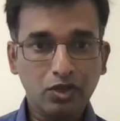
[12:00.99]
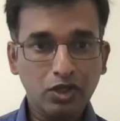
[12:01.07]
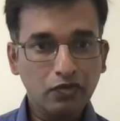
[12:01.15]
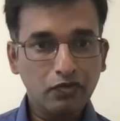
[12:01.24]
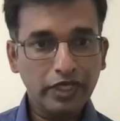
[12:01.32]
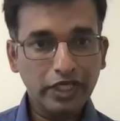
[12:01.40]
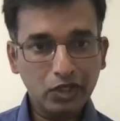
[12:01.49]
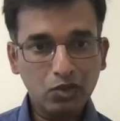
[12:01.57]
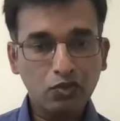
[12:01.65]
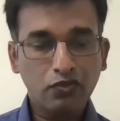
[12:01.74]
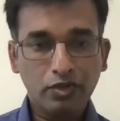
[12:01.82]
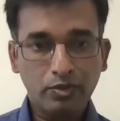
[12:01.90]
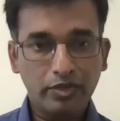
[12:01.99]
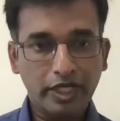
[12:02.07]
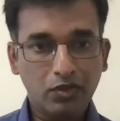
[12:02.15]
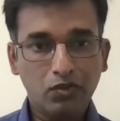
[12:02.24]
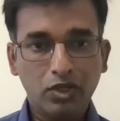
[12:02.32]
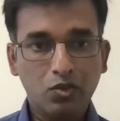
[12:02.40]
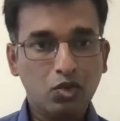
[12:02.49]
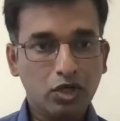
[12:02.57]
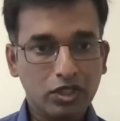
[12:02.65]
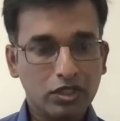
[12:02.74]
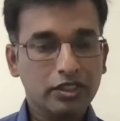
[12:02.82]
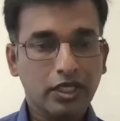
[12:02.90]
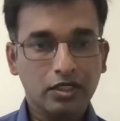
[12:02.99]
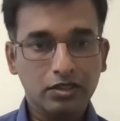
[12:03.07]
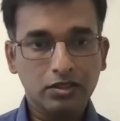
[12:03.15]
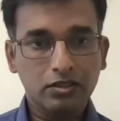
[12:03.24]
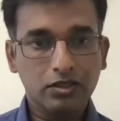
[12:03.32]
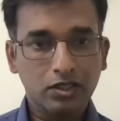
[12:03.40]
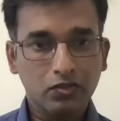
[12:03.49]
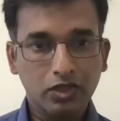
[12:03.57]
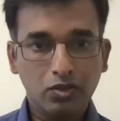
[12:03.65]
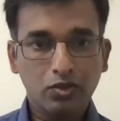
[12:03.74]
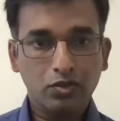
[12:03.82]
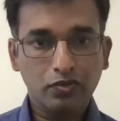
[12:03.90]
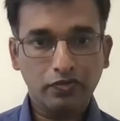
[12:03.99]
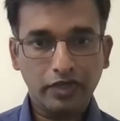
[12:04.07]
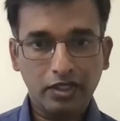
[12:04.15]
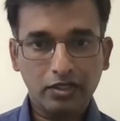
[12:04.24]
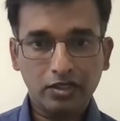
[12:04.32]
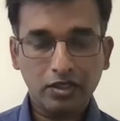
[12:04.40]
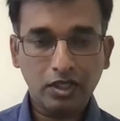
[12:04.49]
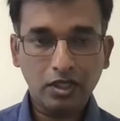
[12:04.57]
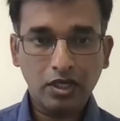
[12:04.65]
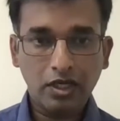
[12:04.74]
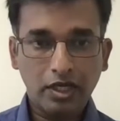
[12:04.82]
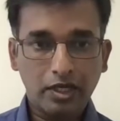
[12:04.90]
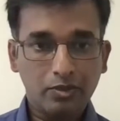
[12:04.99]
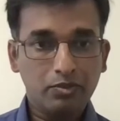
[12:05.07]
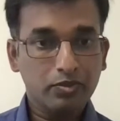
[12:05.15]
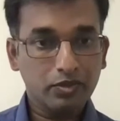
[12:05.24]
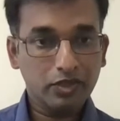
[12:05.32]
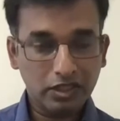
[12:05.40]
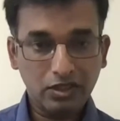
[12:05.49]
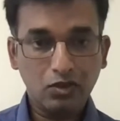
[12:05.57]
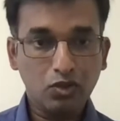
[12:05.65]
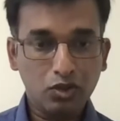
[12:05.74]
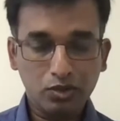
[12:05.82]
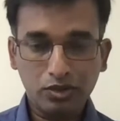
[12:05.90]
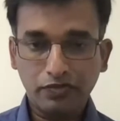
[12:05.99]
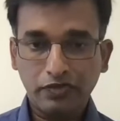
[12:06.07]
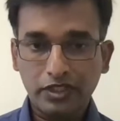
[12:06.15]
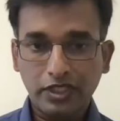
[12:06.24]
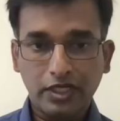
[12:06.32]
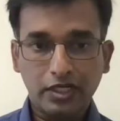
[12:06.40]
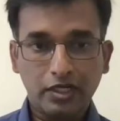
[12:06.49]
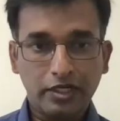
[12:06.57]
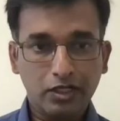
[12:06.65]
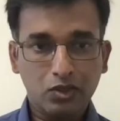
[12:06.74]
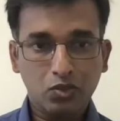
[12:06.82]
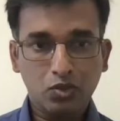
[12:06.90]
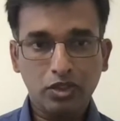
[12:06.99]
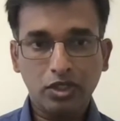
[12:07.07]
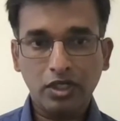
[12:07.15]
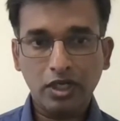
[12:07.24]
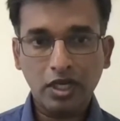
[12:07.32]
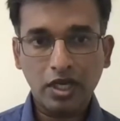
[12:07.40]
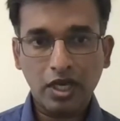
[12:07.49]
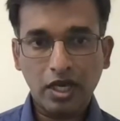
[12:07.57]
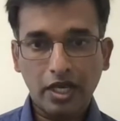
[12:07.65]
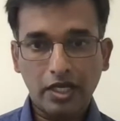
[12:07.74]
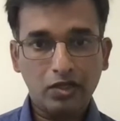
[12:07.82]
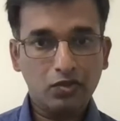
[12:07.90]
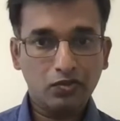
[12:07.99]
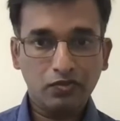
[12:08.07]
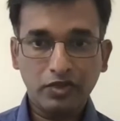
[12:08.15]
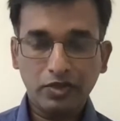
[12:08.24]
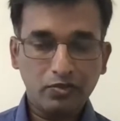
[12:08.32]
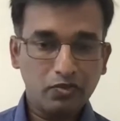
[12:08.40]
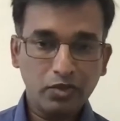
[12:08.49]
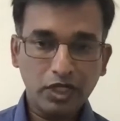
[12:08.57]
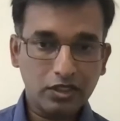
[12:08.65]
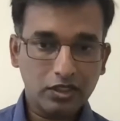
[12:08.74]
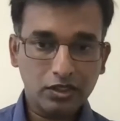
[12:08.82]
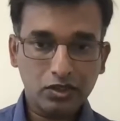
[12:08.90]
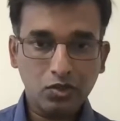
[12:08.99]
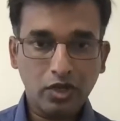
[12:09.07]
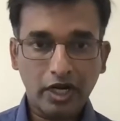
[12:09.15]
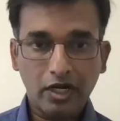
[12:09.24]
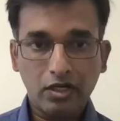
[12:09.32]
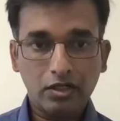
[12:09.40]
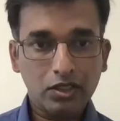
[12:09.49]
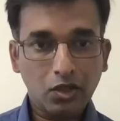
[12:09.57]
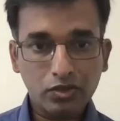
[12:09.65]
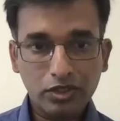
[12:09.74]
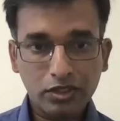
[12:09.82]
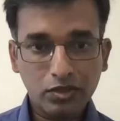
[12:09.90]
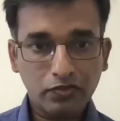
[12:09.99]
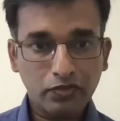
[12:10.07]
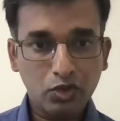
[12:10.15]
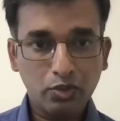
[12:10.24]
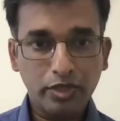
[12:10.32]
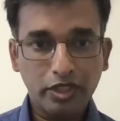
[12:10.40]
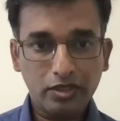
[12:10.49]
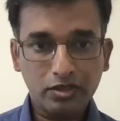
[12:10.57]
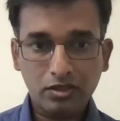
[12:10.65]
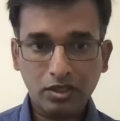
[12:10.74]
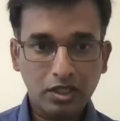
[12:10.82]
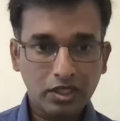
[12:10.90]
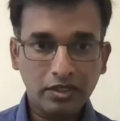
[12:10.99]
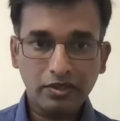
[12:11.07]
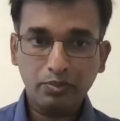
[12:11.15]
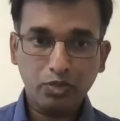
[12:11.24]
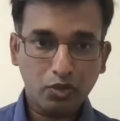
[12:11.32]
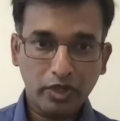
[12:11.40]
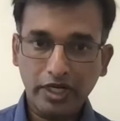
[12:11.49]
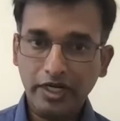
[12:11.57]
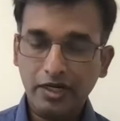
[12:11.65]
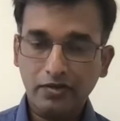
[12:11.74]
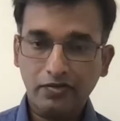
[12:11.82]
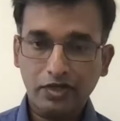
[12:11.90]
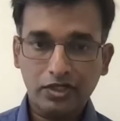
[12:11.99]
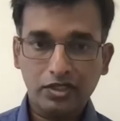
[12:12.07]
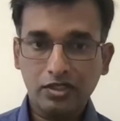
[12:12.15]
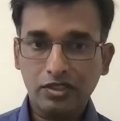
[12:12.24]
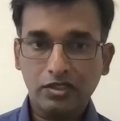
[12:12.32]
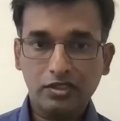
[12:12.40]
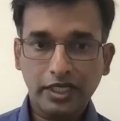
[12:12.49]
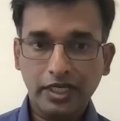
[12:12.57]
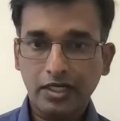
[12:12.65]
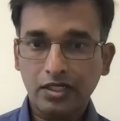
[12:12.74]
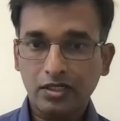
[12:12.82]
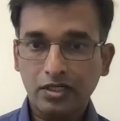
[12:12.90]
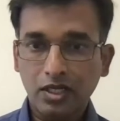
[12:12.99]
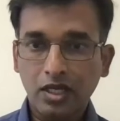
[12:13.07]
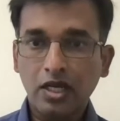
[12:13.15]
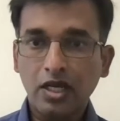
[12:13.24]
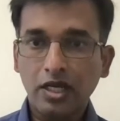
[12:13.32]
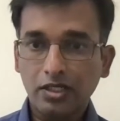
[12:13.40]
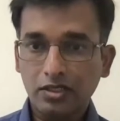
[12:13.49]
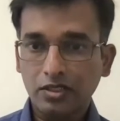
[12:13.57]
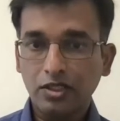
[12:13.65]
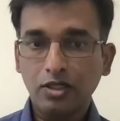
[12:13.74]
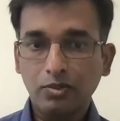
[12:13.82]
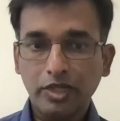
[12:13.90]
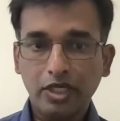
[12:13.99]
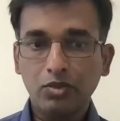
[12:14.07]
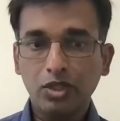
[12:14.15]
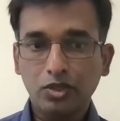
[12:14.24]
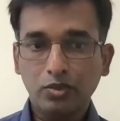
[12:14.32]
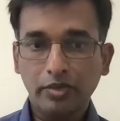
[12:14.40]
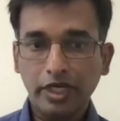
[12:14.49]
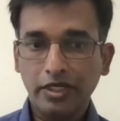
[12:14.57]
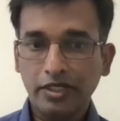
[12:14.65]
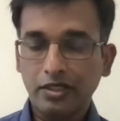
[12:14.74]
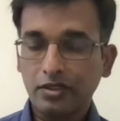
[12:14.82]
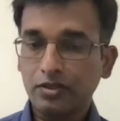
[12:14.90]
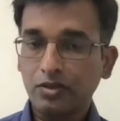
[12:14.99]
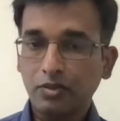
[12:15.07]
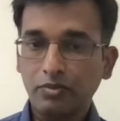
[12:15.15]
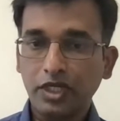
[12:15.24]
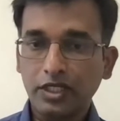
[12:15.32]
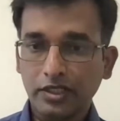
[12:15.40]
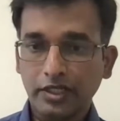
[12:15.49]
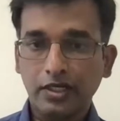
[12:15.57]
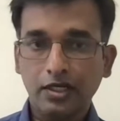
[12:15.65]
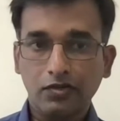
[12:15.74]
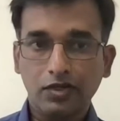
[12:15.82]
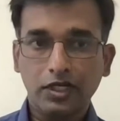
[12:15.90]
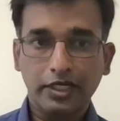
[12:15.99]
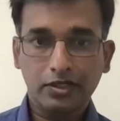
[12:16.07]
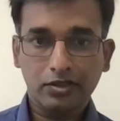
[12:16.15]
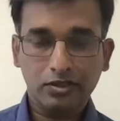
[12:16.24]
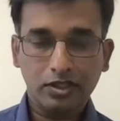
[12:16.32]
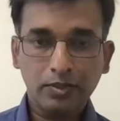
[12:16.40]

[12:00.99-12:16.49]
We knew from day one what are the challenges that we are going to face in the user-facing analytics world. And we built this to handle thousands of QPS, provide data freshness in seconds, and still be able to maintain millisecond level latency.